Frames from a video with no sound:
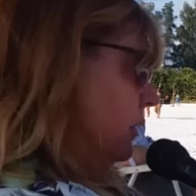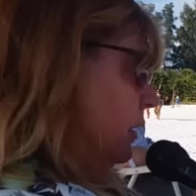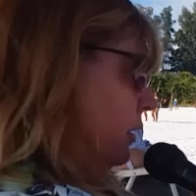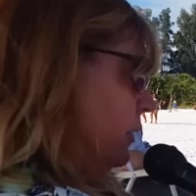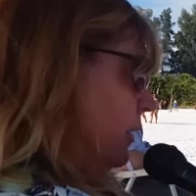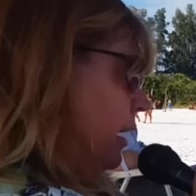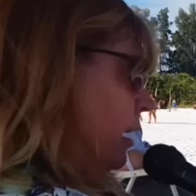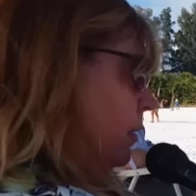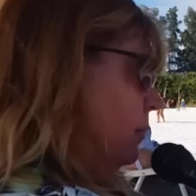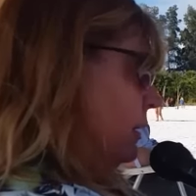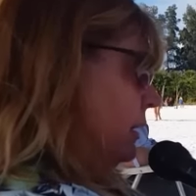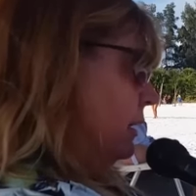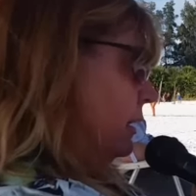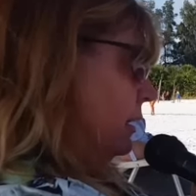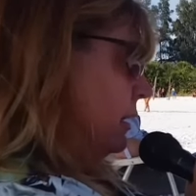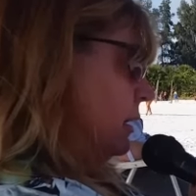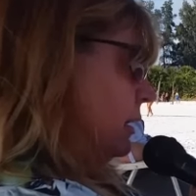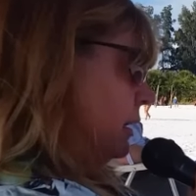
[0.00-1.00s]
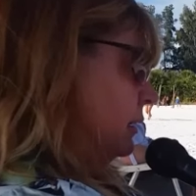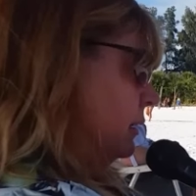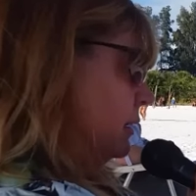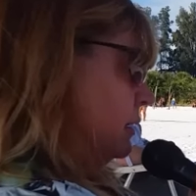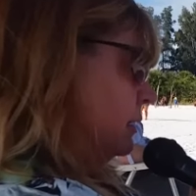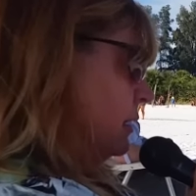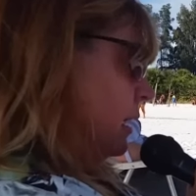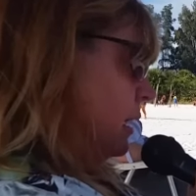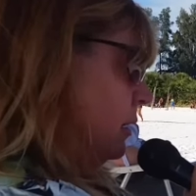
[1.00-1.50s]
that are happening at
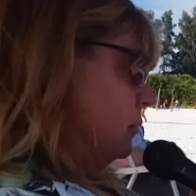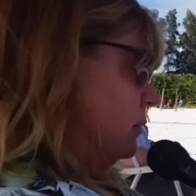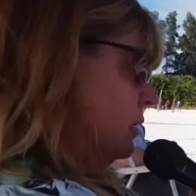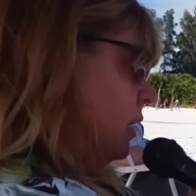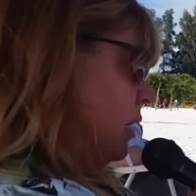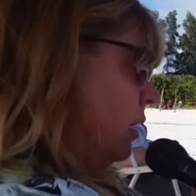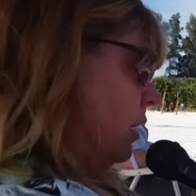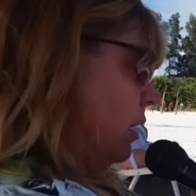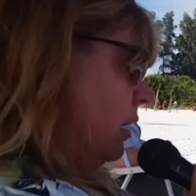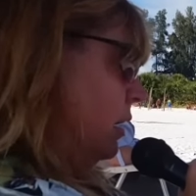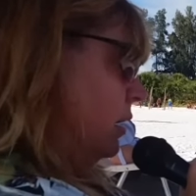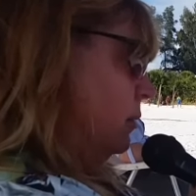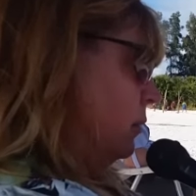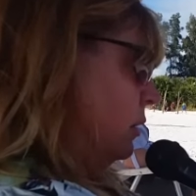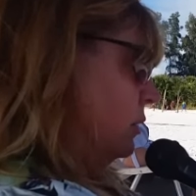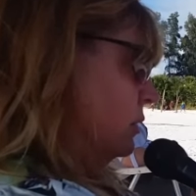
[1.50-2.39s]
the same time